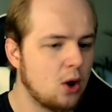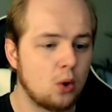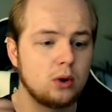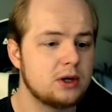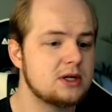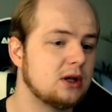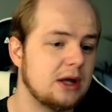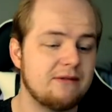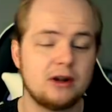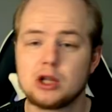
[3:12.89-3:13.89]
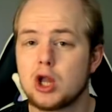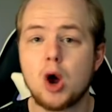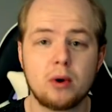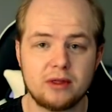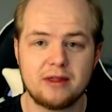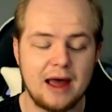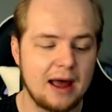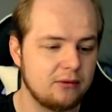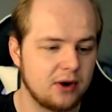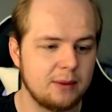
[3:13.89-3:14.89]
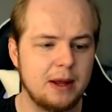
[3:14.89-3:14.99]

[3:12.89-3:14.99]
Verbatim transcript: or even lower than that, right?